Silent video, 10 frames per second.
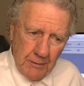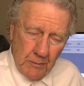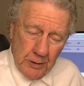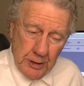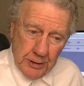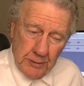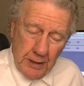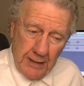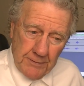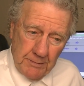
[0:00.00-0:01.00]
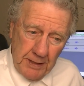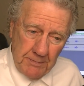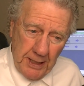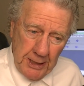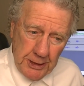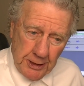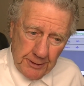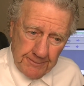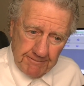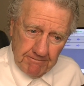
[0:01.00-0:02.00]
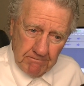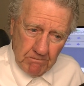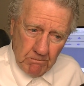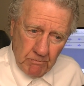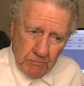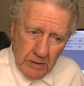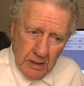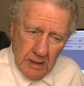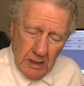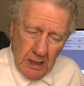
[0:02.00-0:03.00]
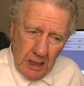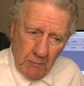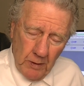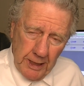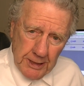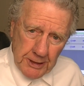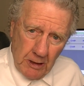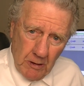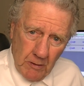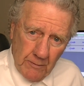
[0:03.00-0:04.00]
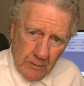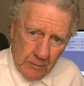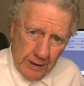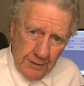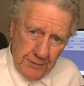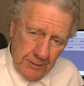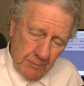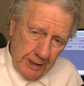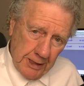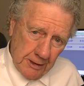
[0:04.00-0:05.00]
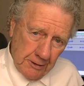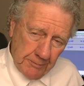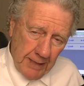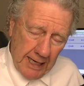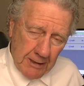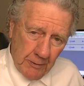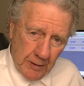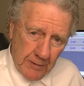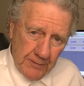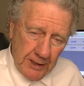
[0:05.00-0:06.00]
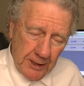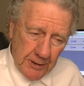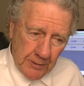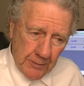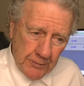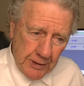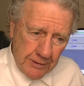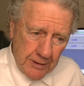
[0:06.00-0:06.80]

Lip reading: We're just going to have to be patient. And when it's all over with, then we can look back on our videos